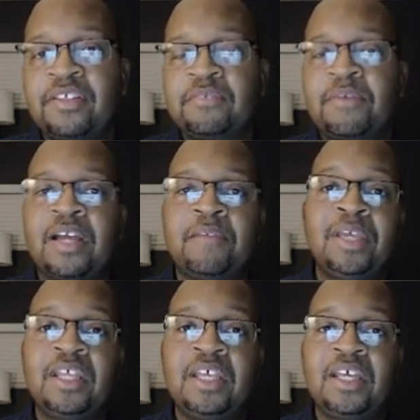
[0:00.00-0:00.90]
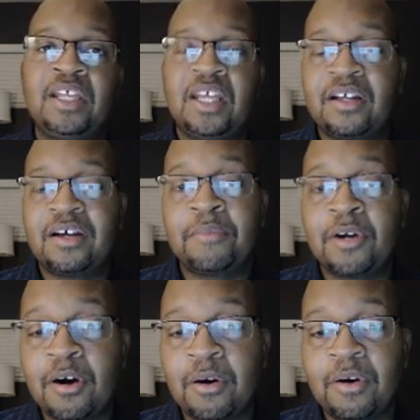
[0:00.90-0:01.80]
is my immediate income
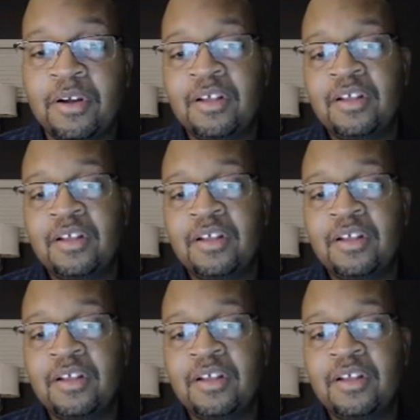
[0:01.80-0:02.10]
goal.